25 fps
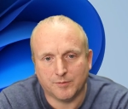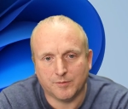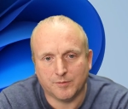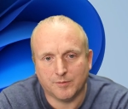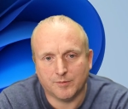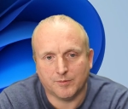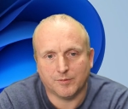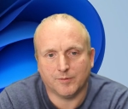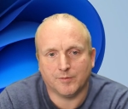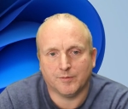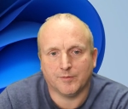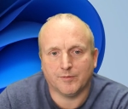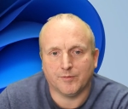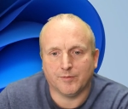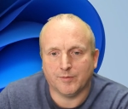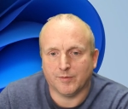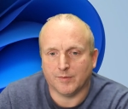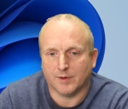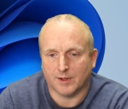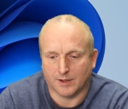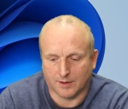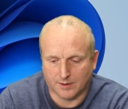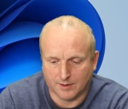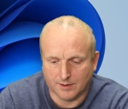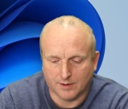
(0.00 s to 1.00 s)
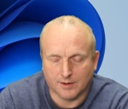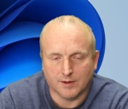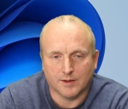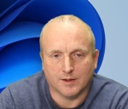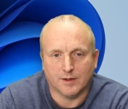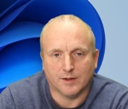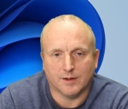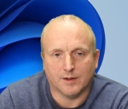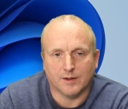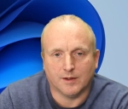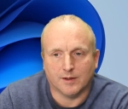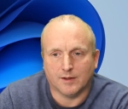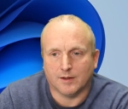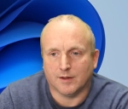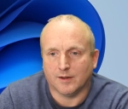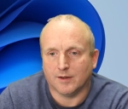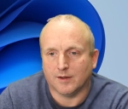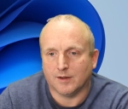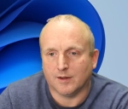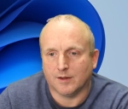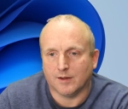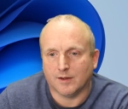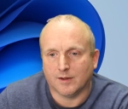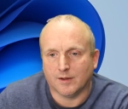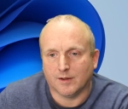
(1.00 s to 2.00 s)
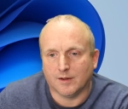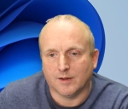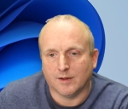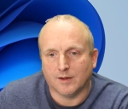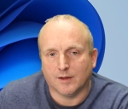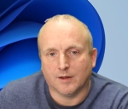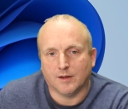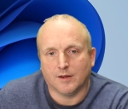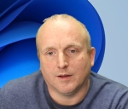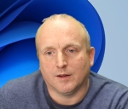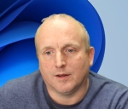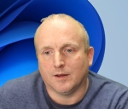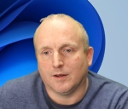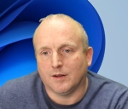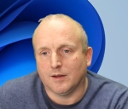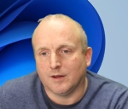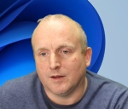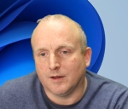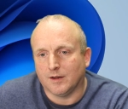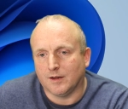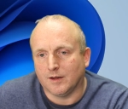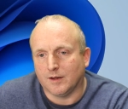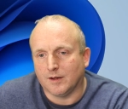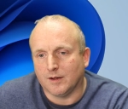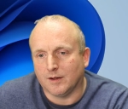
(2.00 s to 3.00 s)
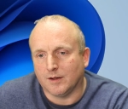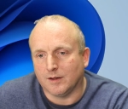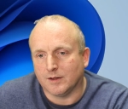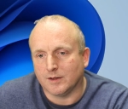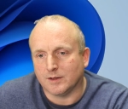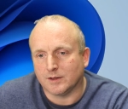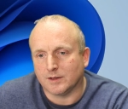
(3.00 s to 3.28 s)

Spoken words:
(silence)